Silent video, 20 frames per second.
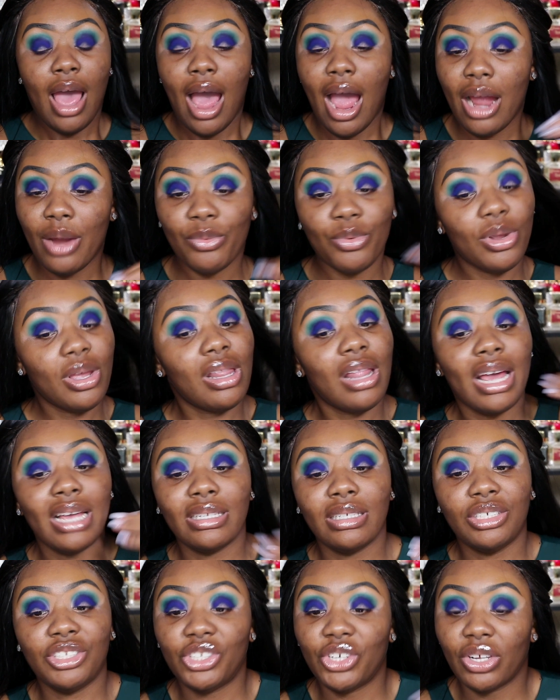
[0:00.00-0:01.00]
I
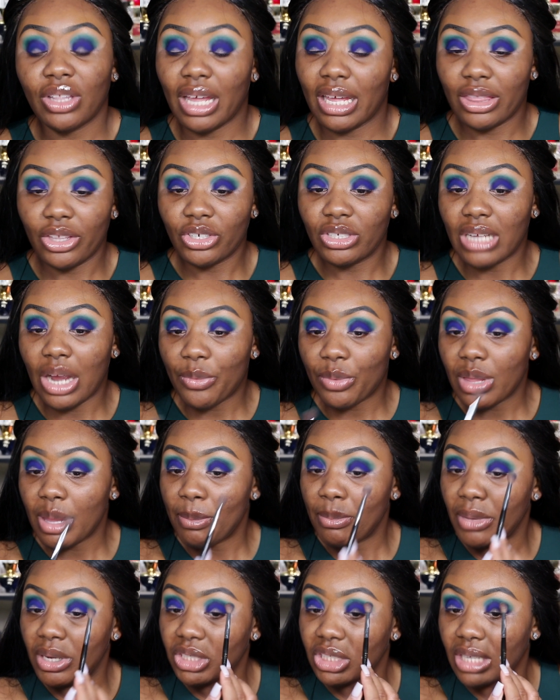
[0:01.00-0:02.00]
realized this year, like there's not really
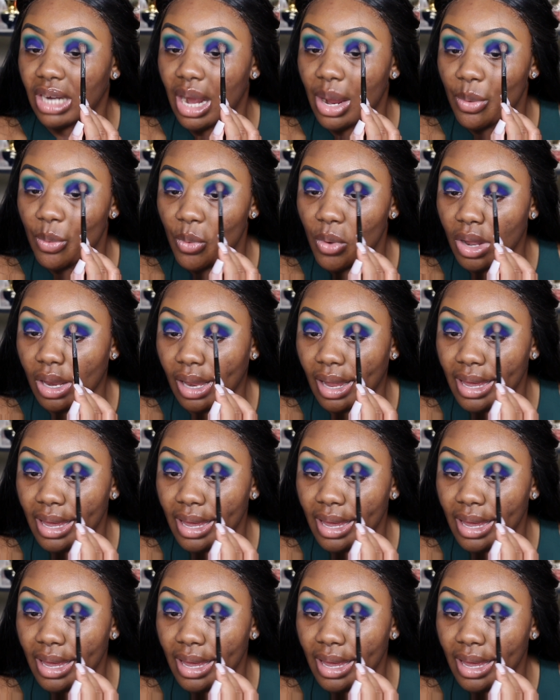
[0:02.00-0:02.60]
much that I want.